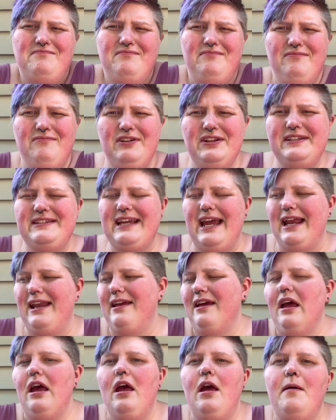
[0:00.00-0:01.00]
We'll decide.
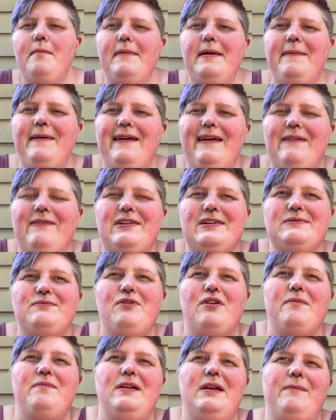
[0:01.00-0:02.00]
Maybe if there's
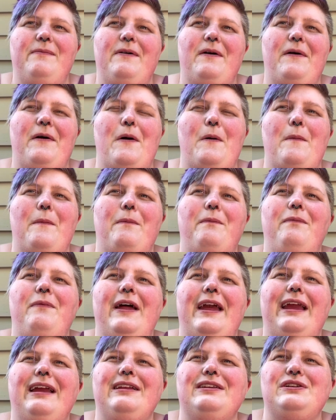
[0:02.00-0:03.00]
more people, I'll
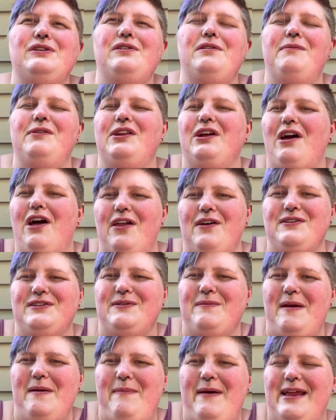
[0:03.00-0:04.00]
like do them in the colors
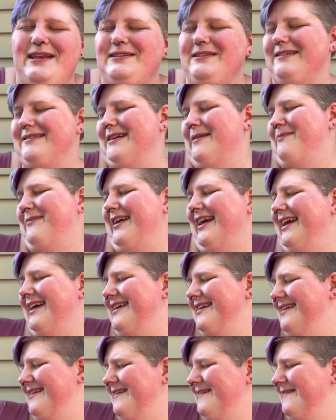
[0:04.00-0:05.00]
of my pets or something.